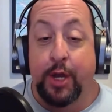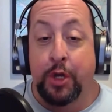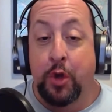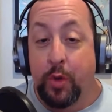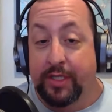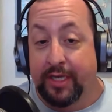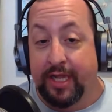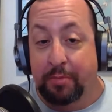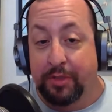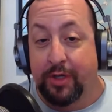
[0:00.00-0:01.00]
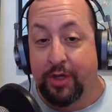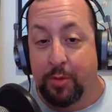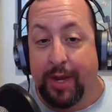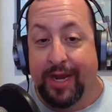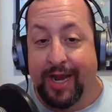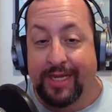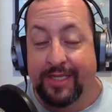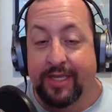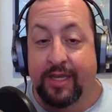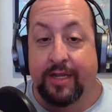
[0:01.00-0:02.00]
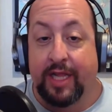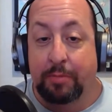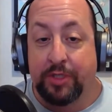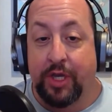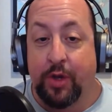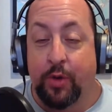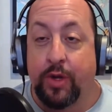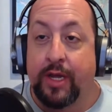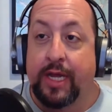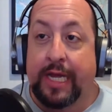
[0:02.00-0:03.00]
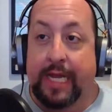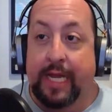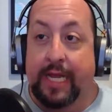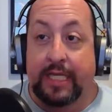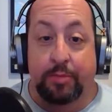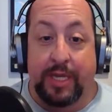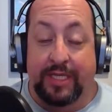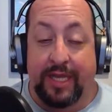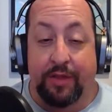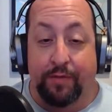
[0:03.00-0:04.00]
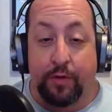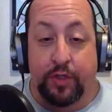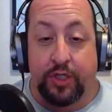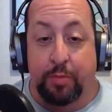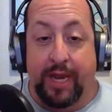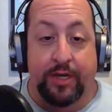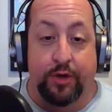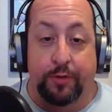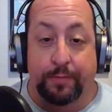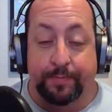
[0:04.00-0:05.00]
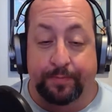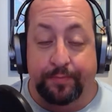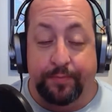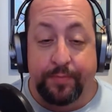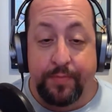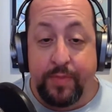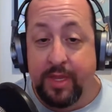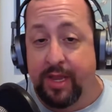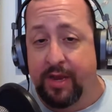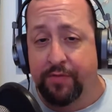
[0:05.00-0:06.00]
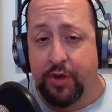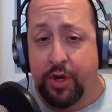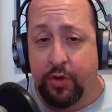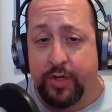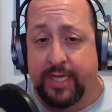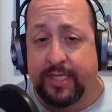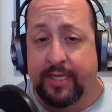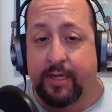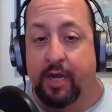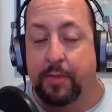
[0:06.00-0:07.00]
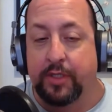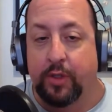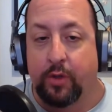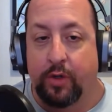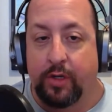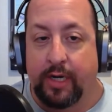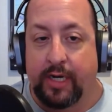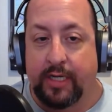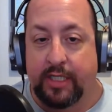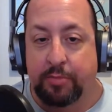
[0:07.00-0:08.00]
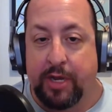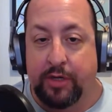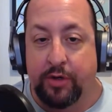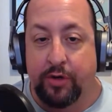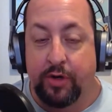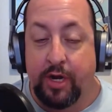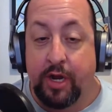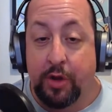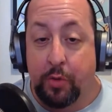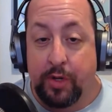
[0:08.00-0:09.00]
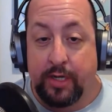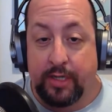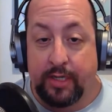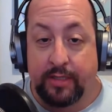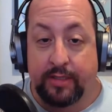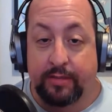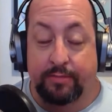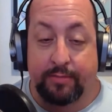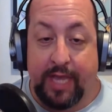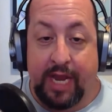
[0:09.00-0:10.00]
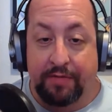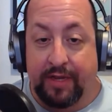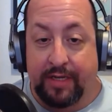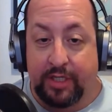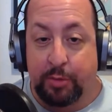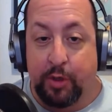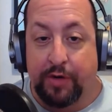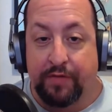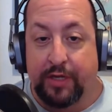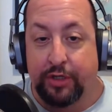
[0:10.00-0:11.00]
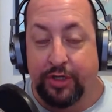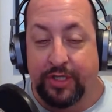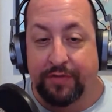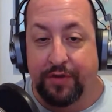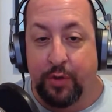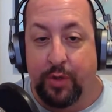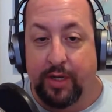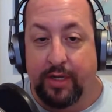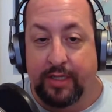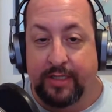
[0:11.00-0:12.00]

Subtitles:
Who is Eclipso, you might ask? Eclipso is basically the first Spectre. And if you know your DC Comics lore, Spectre is kind of like a spirit of vengeance, if you will.